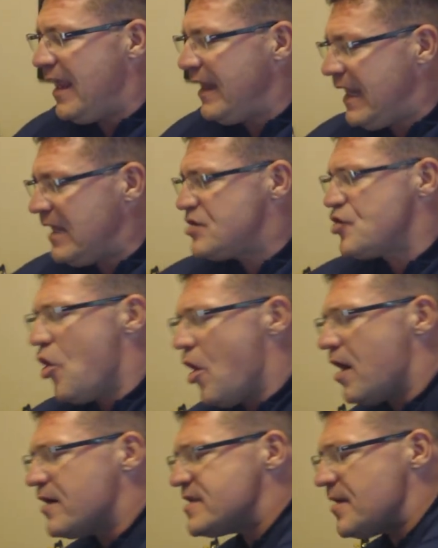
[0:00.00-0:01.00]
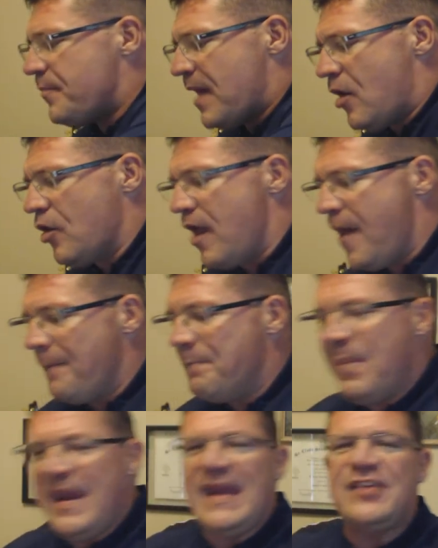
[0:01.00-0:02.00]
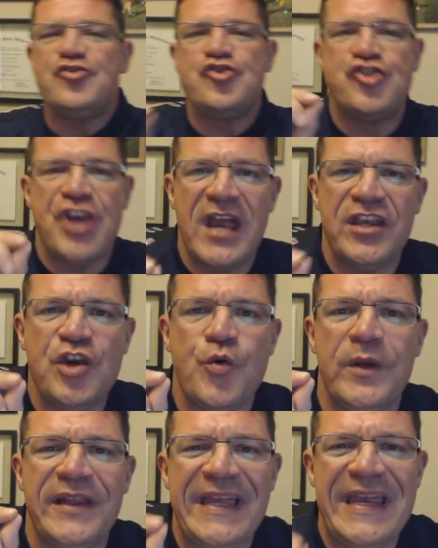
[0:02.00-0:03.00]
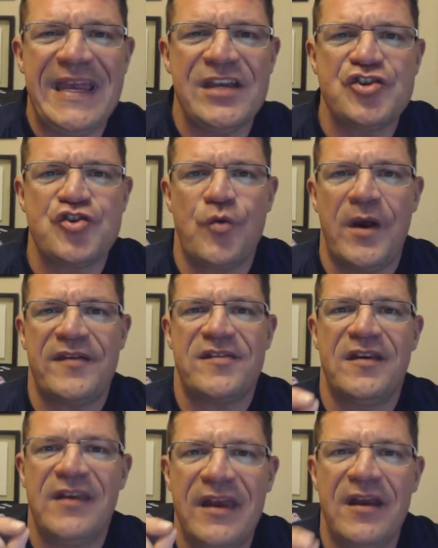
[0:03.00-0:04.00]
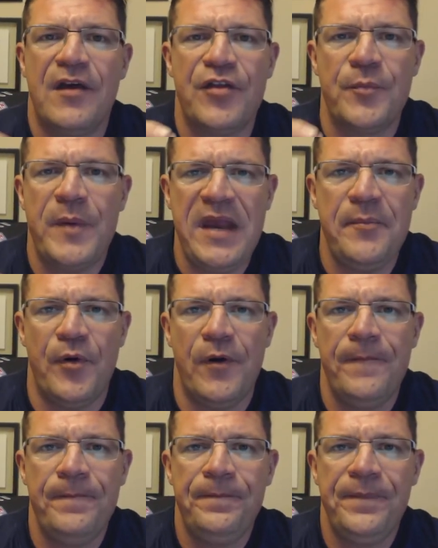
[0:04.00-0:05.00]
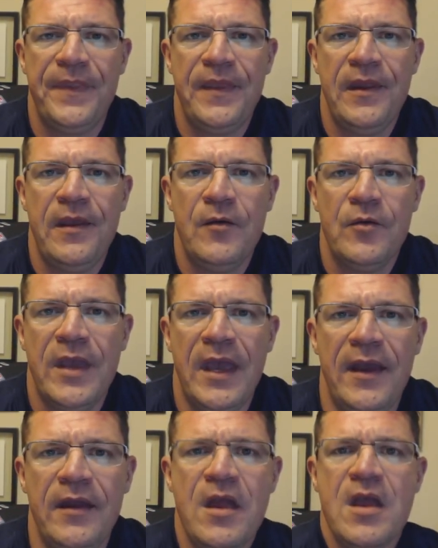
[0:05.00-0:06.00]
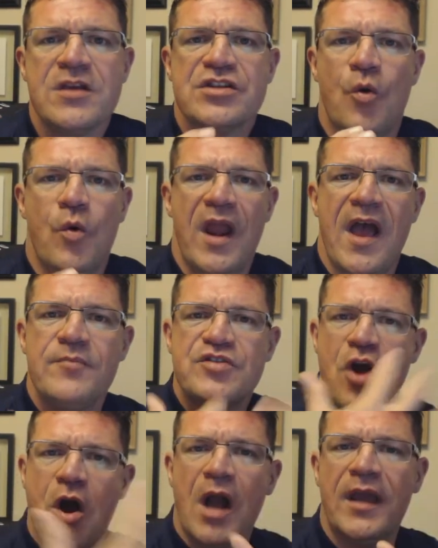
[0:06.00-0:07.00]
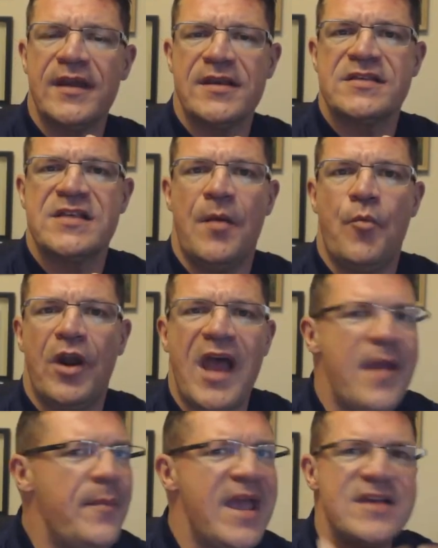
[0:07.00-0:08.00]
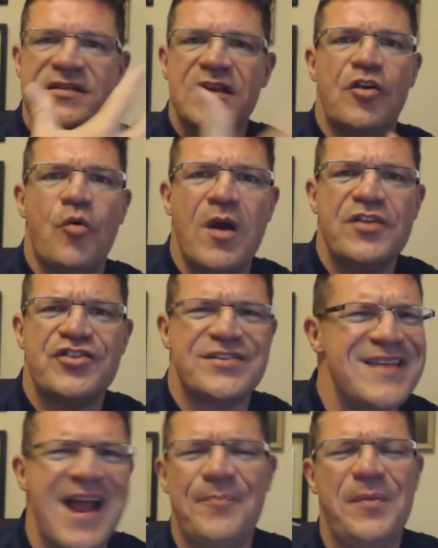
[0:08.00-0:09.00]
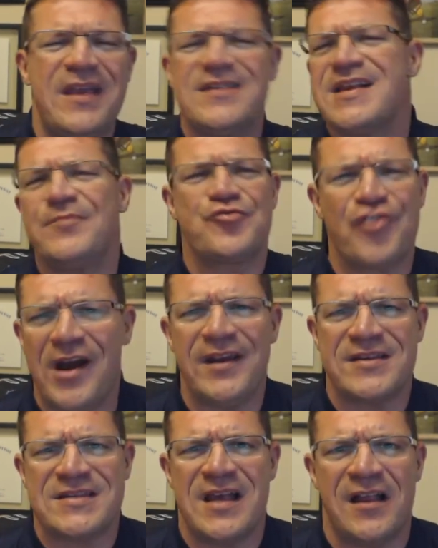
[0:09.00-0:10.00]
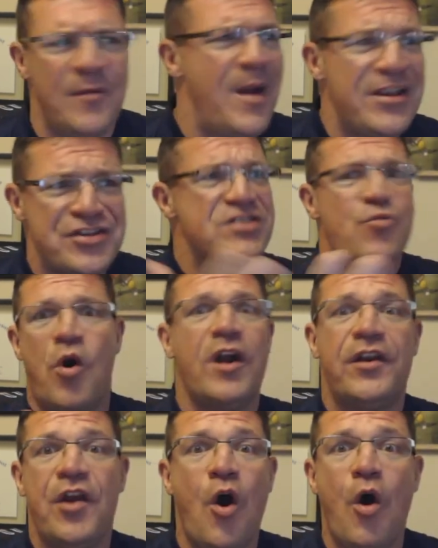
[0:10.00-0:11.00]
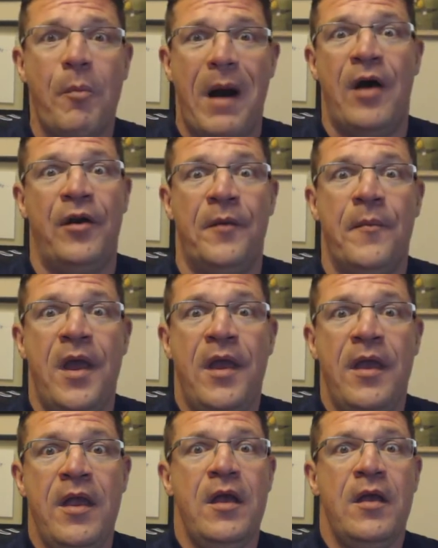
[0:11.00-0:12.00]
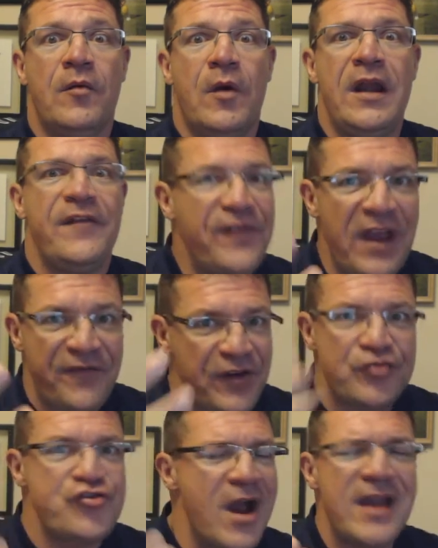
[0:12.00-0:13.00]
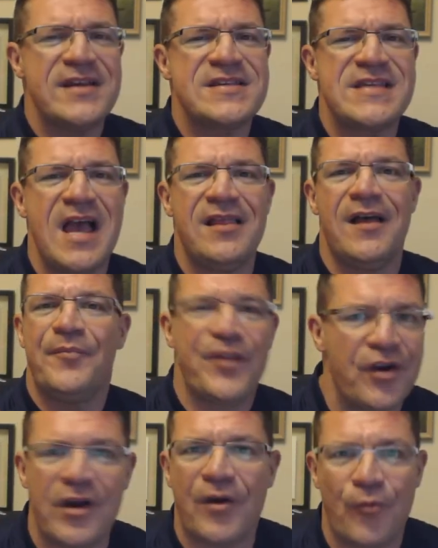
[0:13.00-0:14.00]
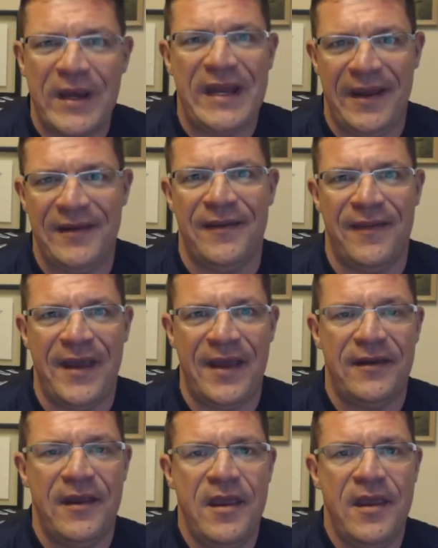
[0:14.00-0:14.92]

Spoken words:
He talks about being genuinely interested in other people. Okay, so when I'm talking to someone, I'm asking questions, not because I'm trying to sell them. I just want to know about them, right? If you're trying to sell them, they're going to read into that.